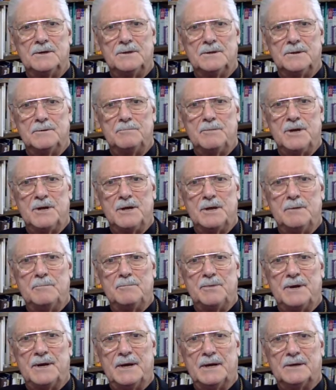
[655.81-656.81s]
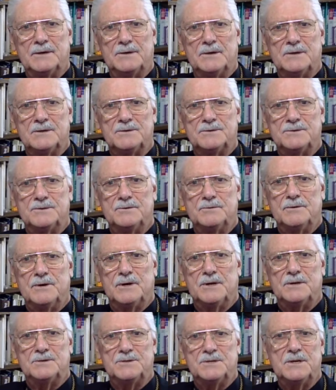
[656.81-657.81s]
that may impact us to
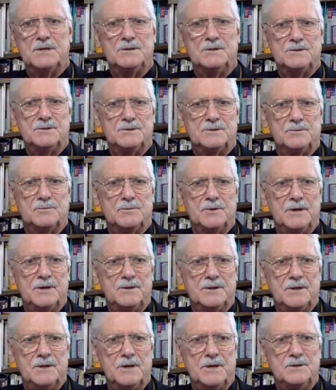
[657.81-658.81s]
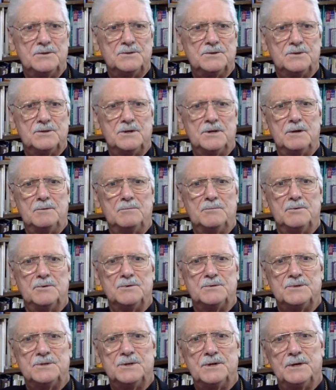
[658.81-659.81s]
our sins the way the ancient
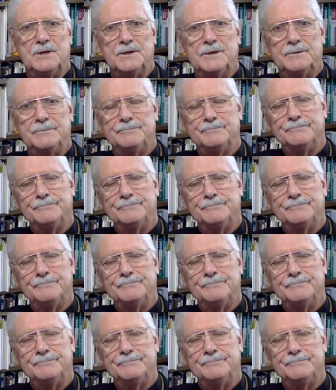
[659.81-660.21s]
Hebrews did,